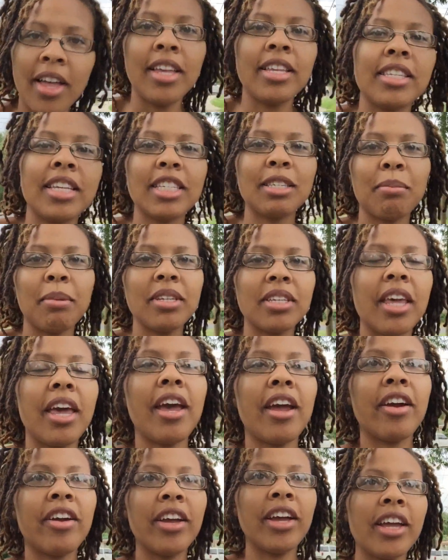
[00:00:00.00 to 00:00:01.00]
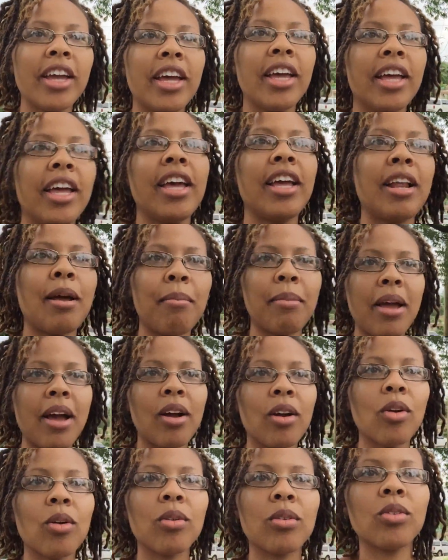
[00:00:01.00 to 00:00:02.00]
since miscarrying, and I'm
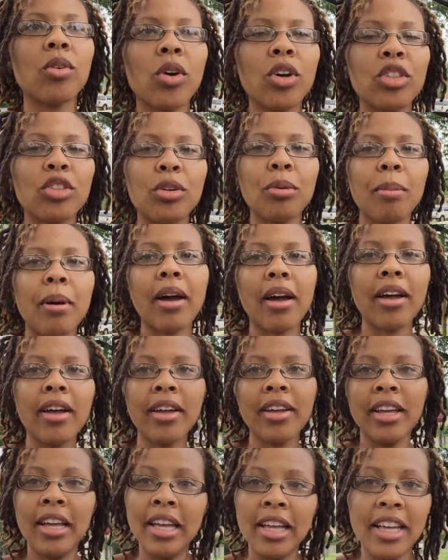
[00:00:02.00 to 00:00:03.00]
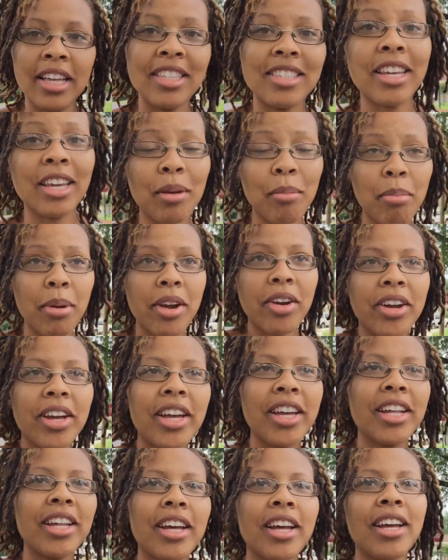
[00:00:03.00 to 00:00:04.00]
now going through my second
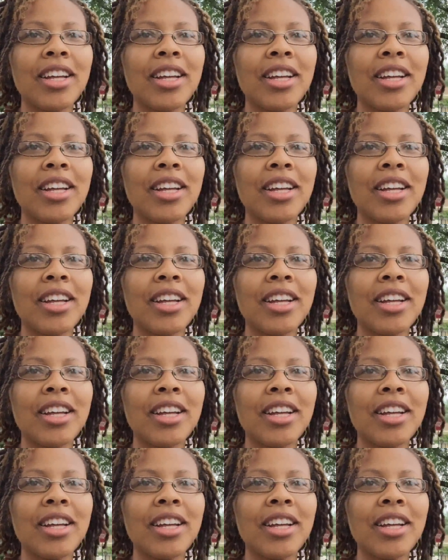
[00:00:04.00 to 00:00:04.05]
period.